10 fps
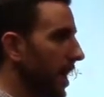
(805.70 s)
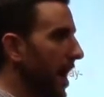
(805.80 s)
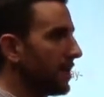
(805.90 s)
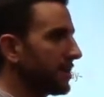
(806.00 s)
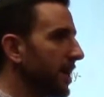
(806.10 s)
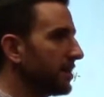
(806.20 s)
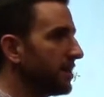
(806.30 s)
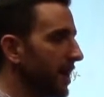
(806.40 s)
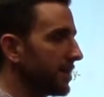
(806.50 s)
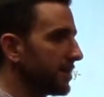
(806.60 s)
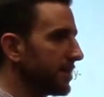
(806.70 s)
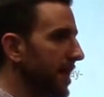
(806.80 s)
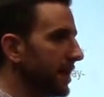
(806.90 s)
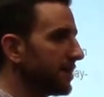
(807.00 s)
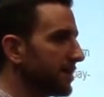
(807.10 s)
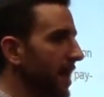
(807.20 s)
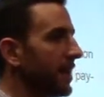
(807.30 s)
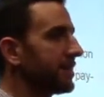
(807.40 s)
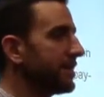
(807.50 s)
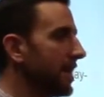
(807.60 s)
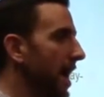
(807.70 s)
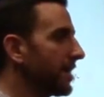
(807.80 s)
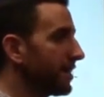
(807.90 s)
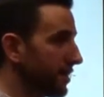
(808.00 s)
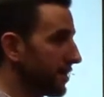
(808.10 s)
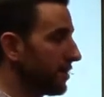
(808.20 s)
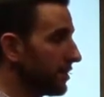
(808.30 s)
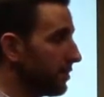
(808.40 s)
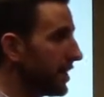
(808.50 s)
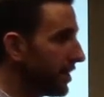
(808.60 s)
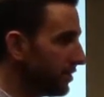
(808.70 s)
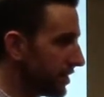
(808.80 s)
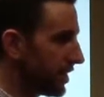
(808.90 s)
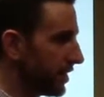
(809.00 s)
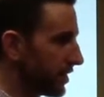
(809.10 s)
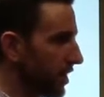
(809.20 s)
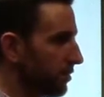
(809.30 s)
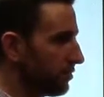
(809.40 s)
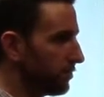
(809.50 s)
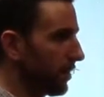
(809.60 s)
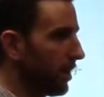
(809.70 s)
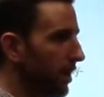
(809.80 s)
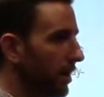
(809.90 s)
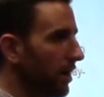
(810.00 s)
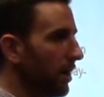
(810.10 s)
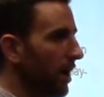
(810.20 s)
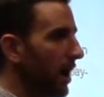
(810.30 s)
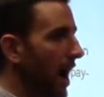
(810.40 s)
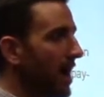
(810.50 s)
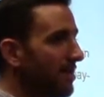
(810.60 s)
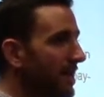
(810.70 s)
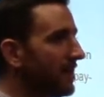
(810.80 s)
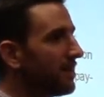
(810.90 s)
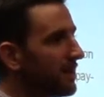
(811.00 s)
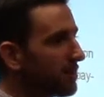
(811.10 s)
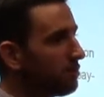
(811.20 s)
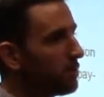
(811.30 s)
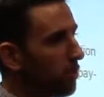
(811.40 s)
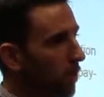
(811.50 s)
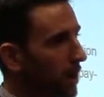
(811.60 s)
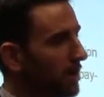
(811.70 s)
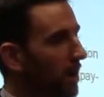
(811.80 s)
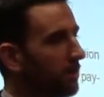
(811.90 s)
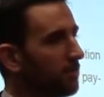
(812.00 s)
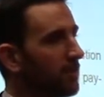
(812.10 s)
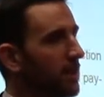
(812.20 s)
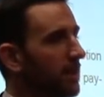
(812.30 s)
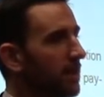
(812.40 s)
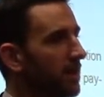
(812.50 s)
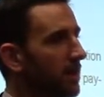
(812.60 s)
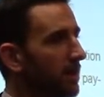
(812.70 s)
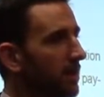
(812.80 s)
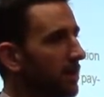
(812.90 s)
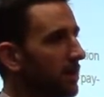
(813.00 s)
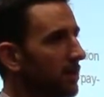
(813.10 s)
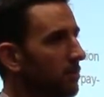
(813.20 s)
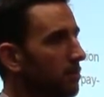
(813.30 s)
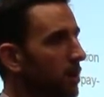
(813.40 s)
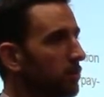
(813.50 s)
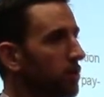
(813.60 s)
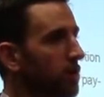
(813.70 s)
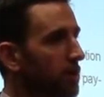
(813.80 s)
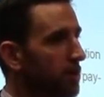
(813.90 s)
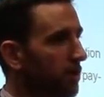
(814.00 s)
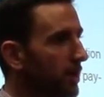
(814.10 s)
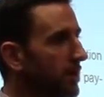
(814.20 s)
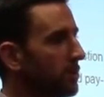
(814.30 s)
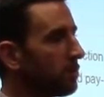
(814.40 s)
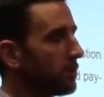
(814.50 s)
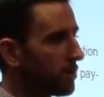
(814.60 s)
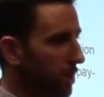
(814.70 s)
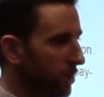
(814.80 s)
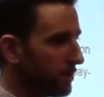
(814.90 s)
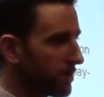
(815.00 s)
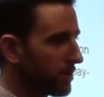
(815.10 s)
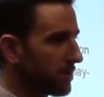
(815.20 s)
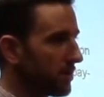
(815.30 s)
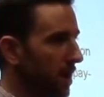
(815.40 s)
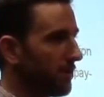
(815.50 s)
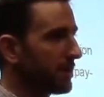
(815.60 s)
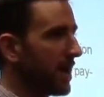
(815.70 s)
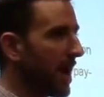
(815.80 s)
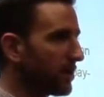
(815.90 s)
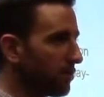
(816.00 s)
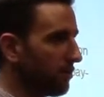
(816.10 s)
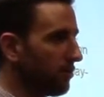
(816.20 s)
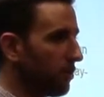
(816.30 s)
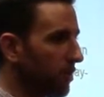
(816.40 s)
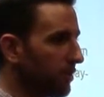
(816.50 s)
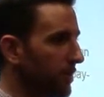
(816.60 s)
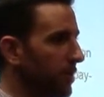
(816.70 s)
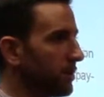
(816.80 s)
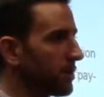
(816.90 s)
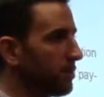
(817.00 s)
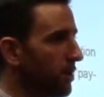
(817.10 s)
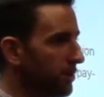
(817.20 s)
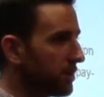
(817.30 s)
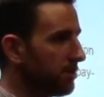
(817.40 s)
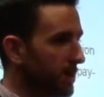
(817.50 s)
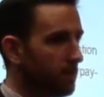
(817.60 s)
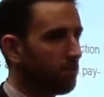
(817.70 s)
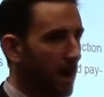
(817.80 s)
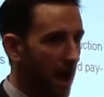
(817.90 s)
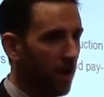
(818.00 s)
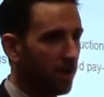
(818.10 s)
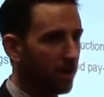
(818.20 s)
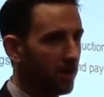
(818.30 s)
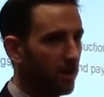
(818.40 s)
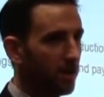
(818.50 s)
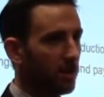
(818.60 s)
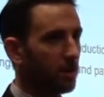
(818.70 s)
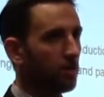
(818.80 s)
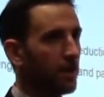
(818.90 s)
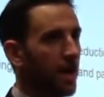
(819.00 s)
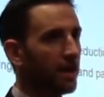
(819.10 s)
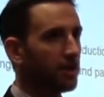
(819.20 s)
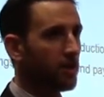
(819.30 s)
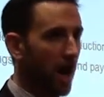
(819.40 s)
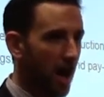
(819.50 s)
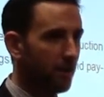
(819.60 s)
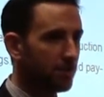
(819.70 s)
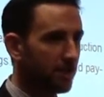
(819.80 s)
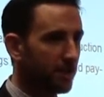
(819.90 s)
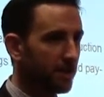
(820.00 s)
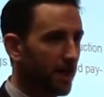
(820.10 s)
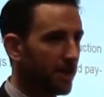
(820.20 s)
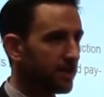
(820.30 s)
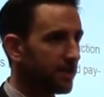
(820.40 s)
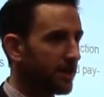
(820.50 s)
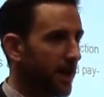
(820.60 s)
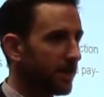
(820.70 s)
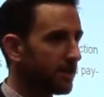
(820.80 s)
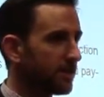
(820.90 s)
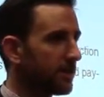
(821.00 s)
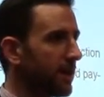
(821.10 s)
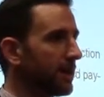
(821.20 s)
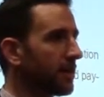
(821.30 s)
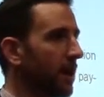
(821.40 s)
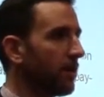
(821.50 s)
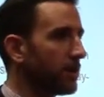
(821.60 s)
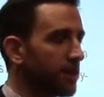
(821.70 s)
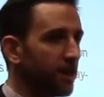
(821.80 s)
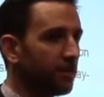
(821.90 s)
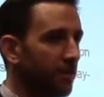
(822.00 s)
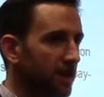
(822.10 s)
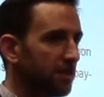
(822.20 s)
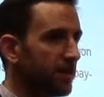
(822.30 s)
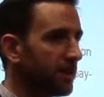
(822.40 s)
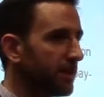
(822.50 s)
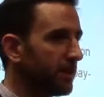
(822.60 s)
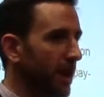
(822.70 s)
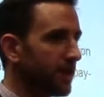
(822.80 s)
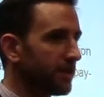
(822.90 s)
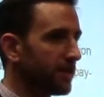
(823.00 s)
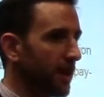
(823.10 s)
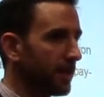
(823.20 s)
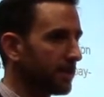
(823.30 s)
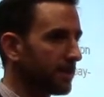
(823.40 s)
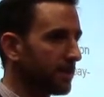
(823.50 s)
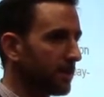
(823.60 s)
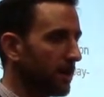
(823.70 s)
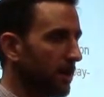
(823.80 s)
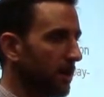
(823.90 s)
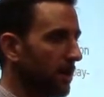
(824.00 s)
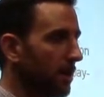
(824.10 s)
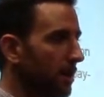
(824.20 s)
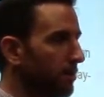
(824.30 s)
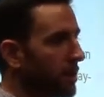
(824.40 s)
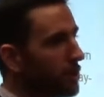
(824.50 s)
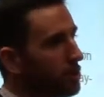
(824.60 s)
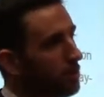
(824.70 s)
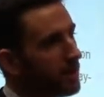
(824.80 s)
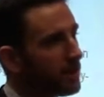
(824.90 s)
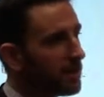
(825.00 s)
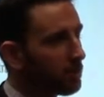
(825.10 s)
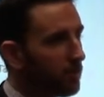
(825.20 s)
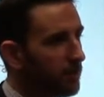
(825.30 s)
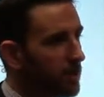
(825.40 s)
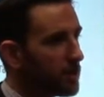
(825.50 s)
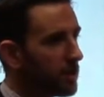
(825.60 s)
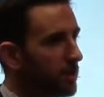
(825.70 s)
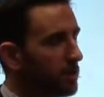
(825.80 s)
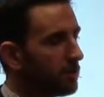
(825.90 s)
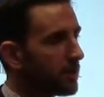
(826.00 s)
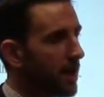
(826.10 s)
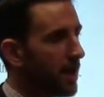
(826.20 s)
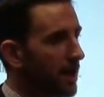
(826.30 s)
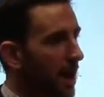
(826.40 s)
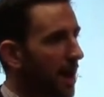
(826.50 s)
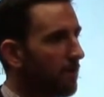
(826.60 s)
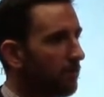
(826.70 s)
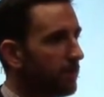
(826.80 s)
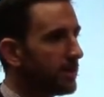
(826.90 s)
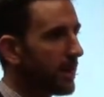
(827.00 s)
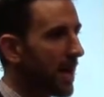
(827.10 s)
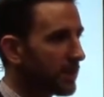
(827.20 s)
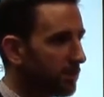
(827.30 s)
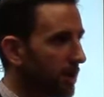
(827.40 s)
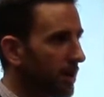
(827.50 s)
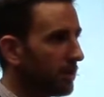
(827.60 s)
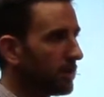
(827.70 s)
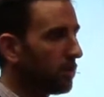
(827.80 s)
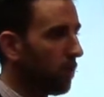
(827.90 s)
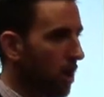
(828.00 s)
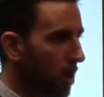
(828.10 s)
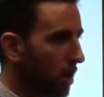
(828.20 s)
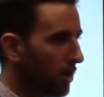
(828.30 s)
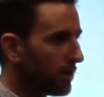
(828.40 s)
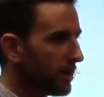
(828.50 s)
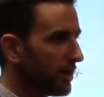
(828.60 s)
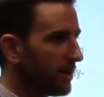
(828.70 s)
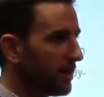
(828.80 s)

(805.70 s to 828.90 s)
outside the United States, and it's not considered to be GILTY income. I think this was one of the most curious results of a tax reform that was supposed to be about creating jobs in the United States, encouraging investment in the United States. Because you look at this provision and you say, every tax planner in the world